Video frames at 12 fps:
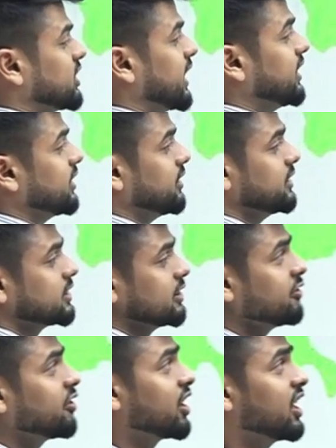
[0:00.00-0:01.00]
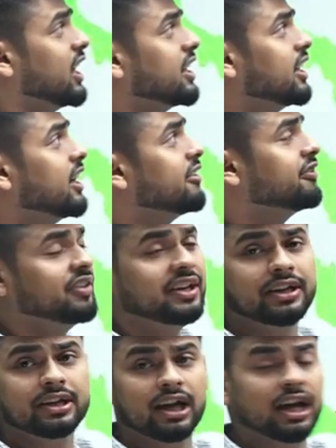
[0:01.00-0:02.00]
Tiger Reserve, Kanha, Fane,